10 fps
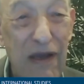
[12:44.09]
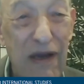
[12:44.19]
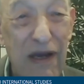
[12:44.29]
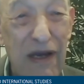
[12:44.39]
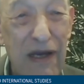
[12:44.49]

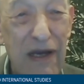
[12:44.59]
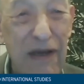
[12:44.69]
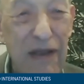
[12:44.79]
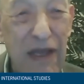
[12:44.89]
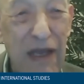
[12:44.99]

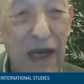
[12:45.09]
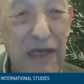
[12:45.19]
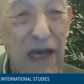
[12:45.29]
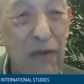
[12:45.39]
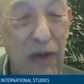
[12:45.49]

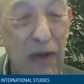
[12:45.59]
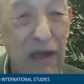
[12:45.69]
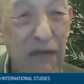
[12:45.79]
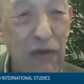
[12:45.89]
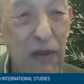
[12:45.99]
I want to
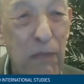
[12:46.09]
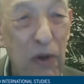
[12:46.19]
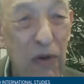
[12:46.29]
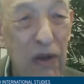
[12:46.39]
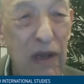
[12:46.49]
cover the
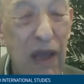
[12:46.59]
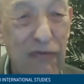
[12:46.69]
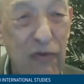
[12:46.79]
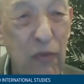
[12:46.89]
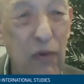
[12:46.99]
period
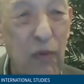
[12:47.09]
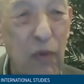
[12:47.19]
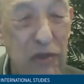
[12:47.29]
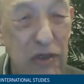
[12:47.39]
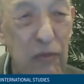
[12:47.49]
after World
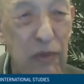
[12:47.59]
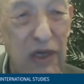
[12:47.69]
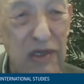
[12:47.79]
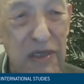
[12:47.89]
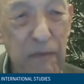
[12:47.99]
War II, because